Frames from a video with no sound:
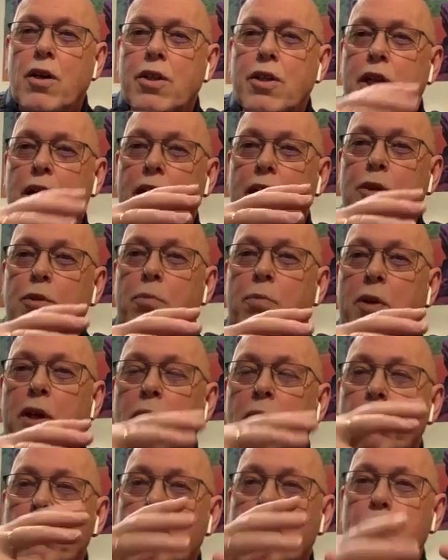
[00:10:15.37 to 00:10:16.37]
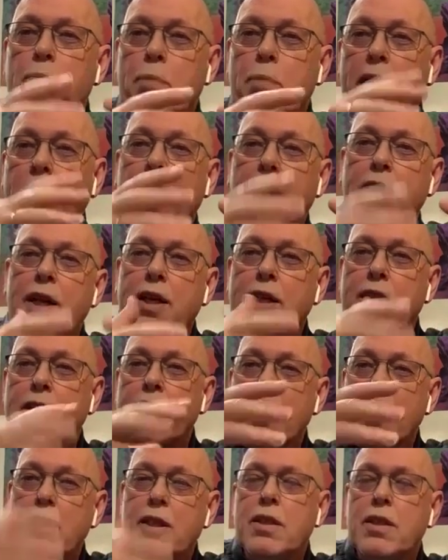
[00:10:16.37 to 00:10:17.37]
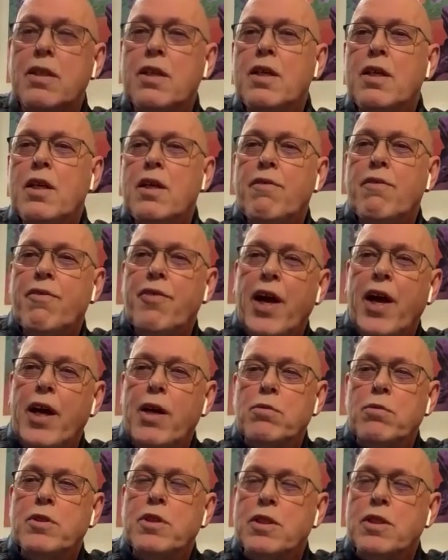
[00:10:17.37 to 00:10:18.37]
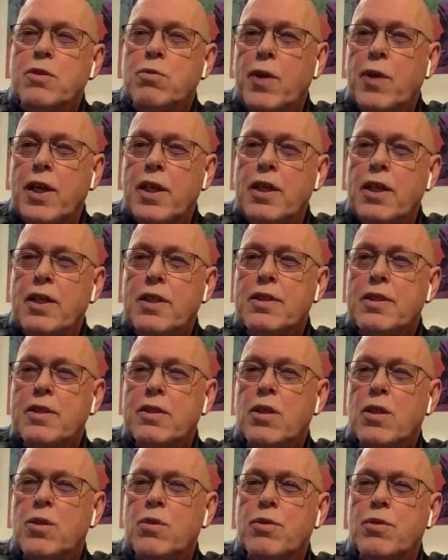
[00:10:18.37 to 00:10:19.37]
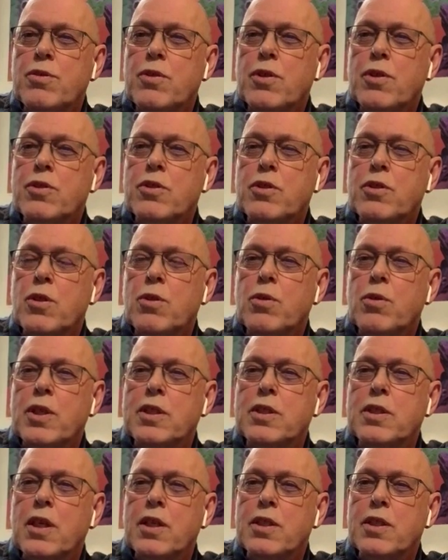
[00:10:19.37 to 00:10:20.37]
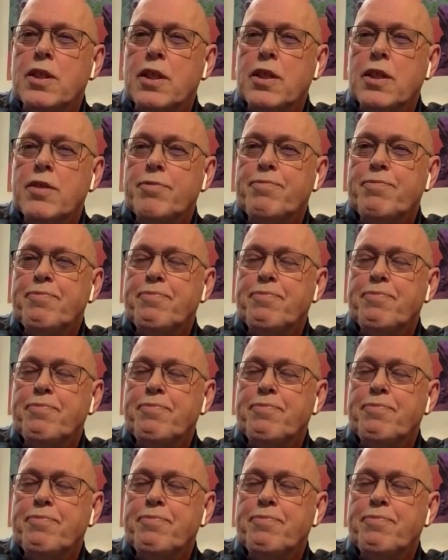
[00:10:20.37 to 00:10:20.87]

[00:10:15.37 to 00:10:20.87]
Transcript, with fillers: art had to be a bigger in the frames as well, so not so exciting.